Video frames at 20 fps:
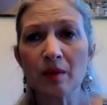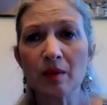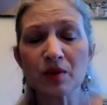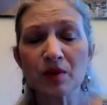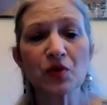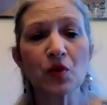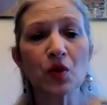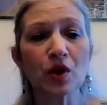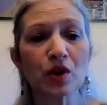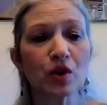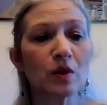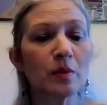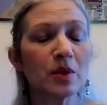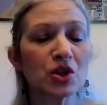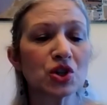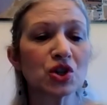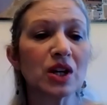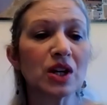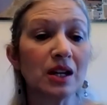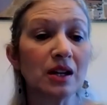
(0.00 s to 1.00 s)
before your
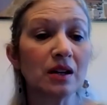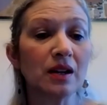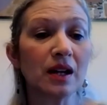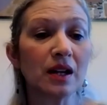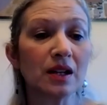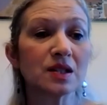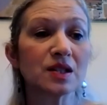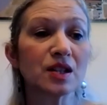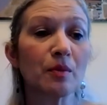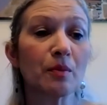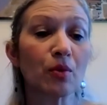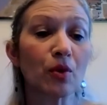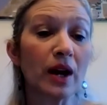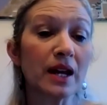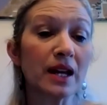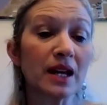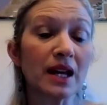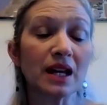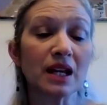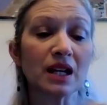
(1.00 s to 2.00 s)
machine ends up
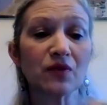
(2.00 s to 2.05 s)
breaking.